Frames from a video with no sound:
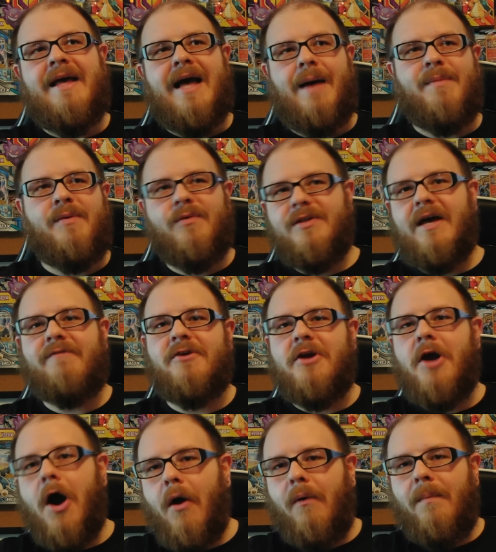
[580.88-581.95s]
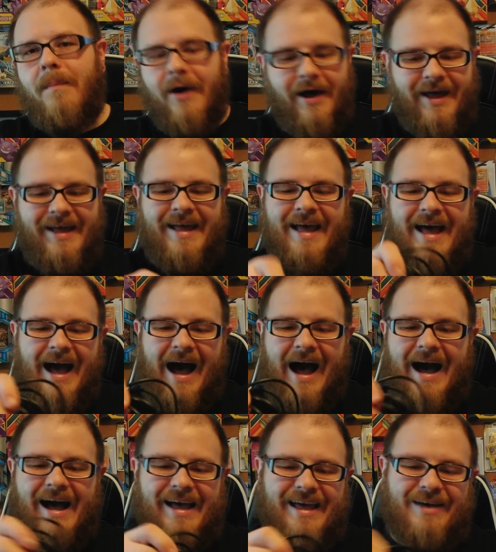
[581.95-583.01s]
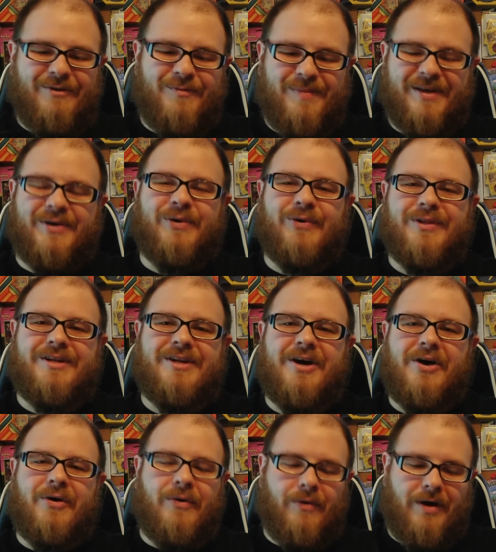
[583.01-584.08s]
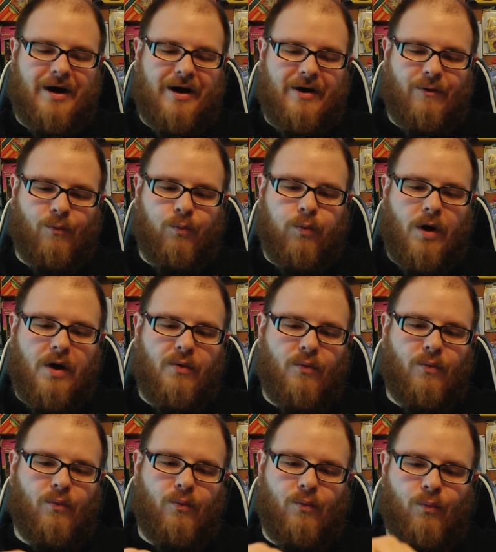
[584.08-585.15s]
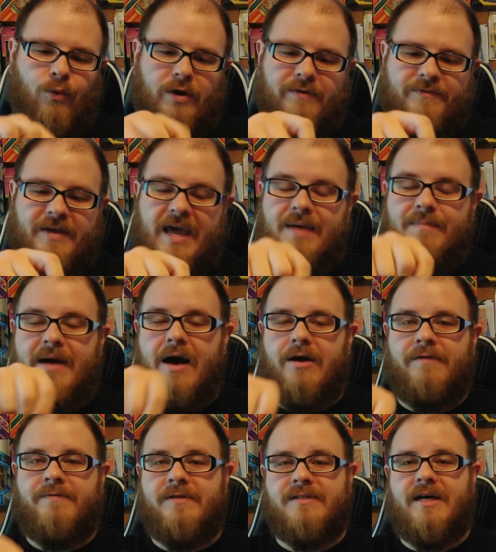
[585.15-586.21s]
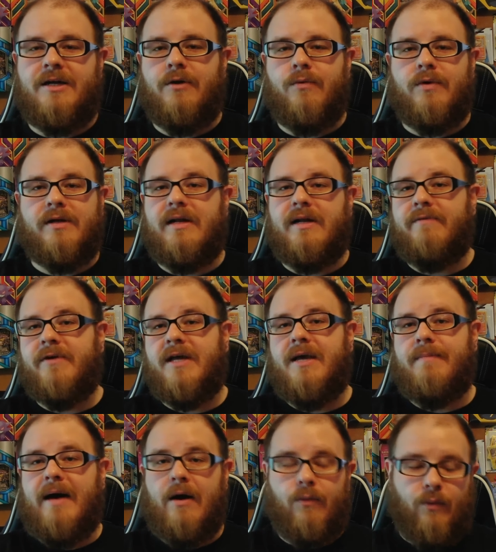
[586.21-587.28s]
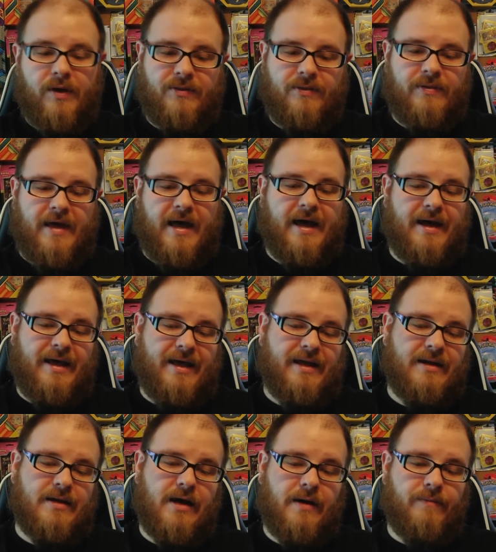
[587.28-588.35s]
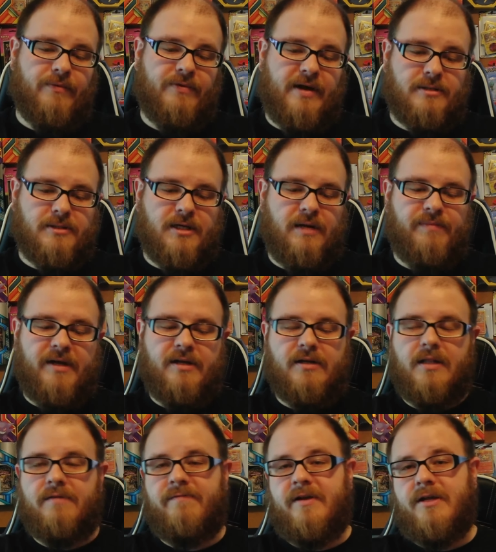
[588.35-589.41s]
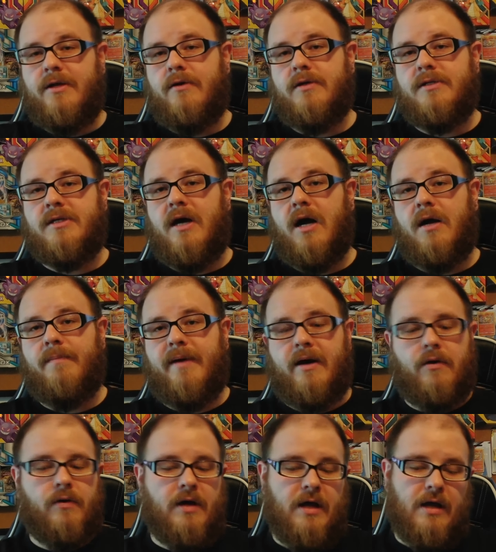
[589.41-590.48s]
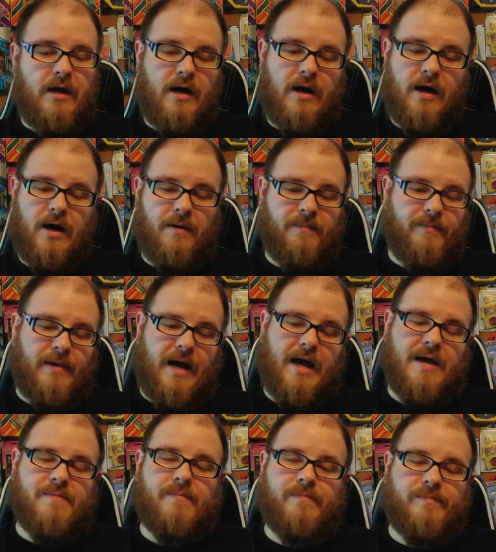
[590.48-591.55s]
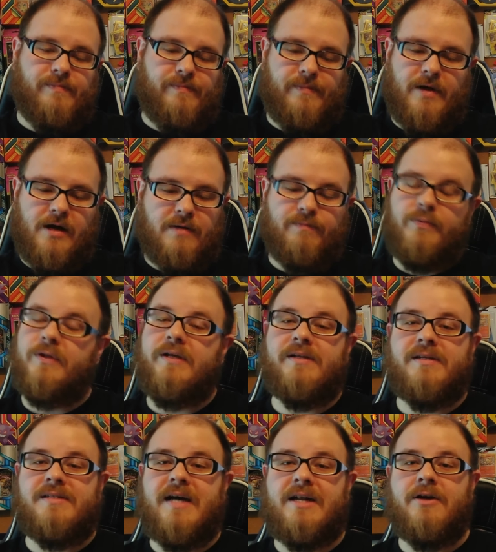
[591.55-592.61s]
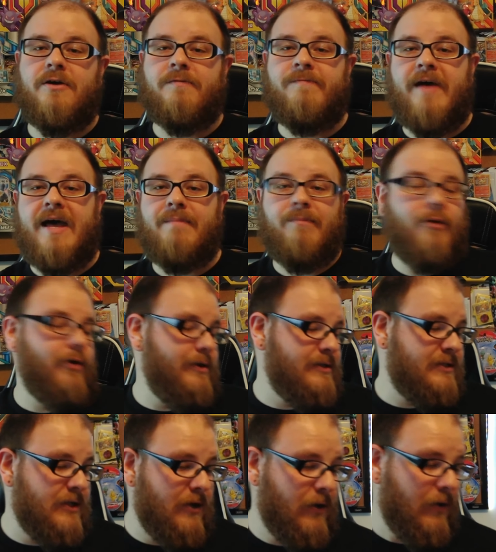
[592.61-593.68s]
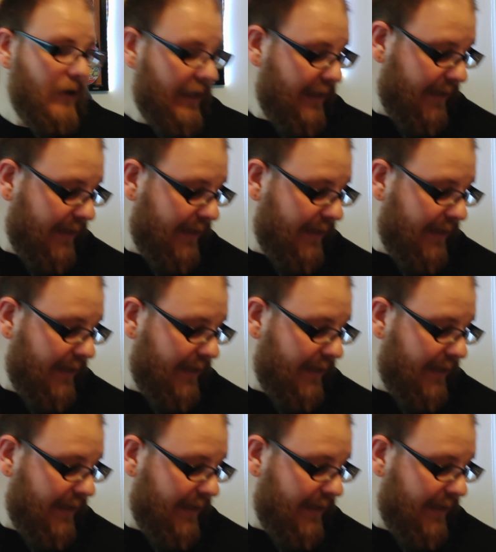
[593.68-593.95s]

I mean, we'll never know, but it would be cool to know what would have came out if Nintendo would have never came out with that. And that's going to be in another video to talk about. I am a complete Nintendo fanboy, so